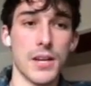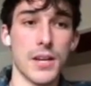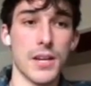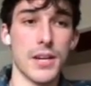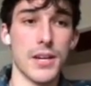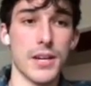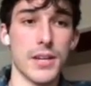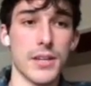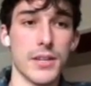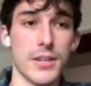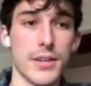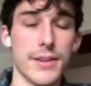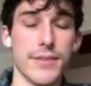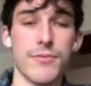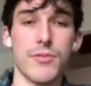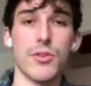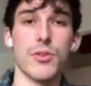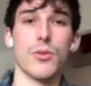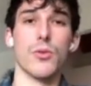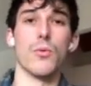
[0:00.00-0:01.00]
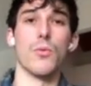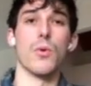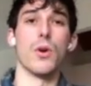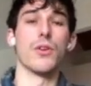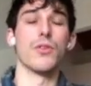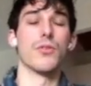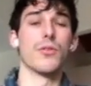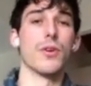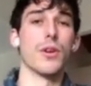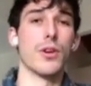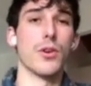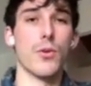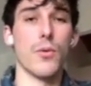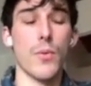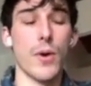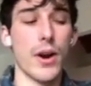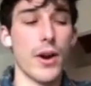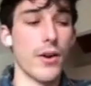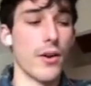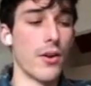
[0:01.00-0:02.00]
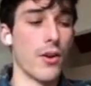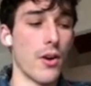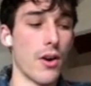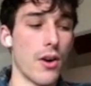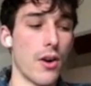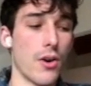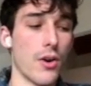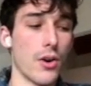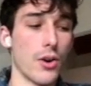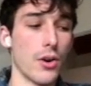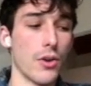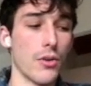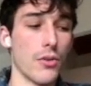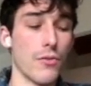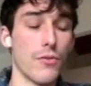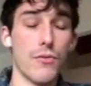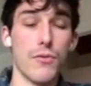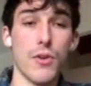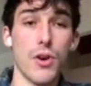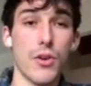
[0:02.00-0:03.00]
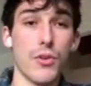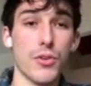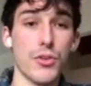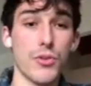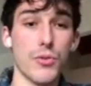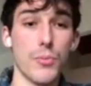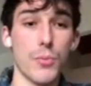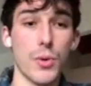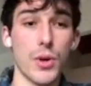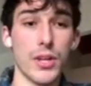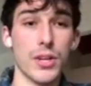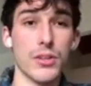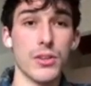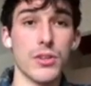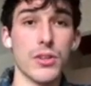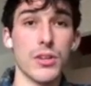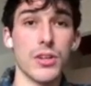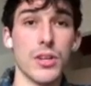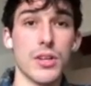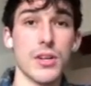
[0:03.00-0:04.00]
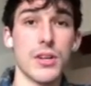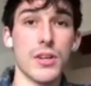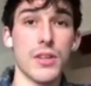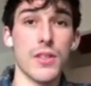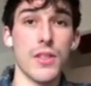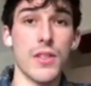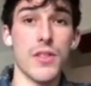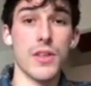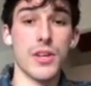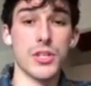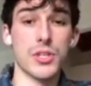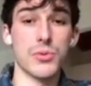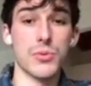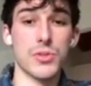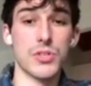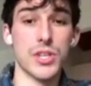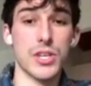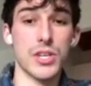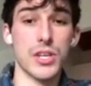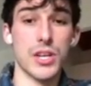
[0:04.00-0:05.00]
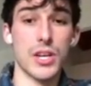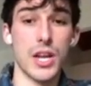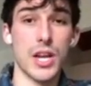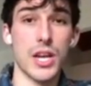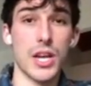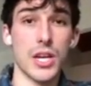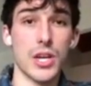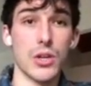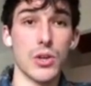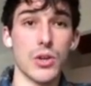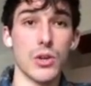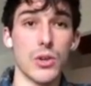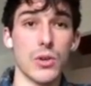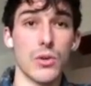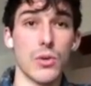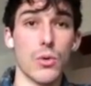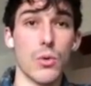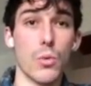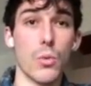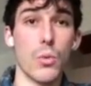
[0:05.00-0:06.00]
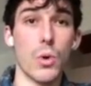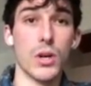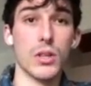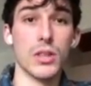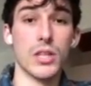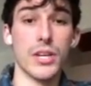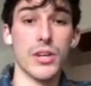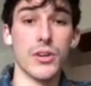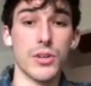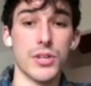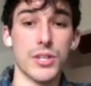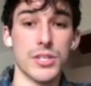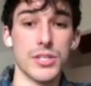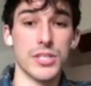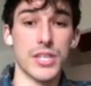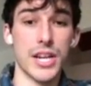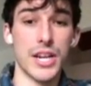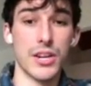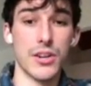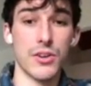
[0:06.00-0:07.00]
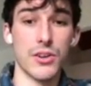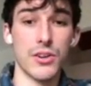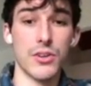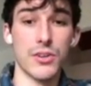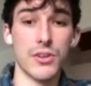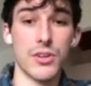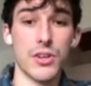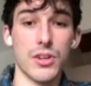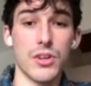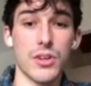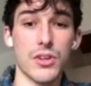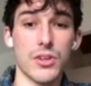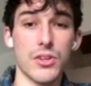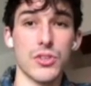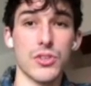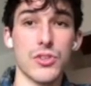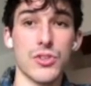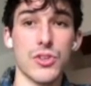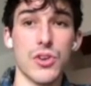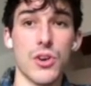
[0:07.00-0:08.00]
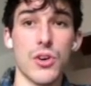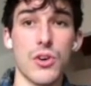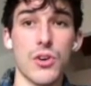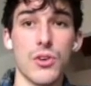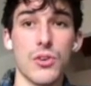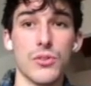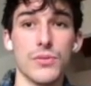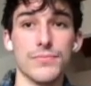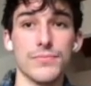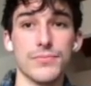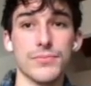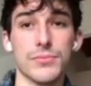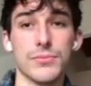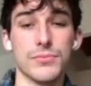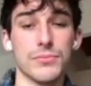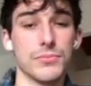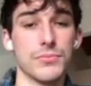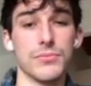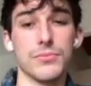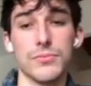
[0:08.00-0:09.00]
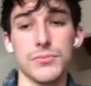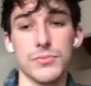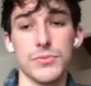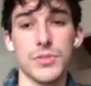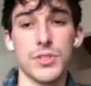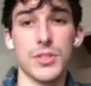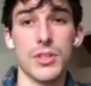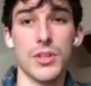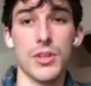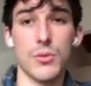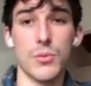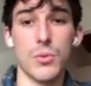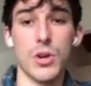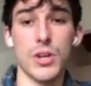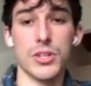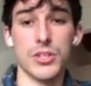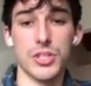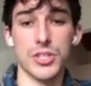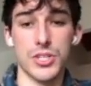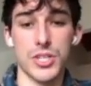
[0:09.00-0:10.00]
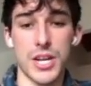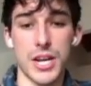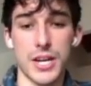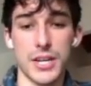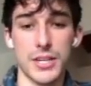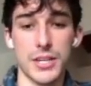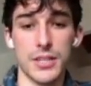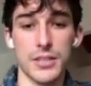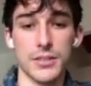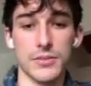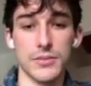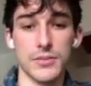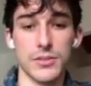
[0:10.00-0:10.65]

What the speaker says: And if you're wondering where our volume went, this was in a 1-liter container, so the 1 just kind of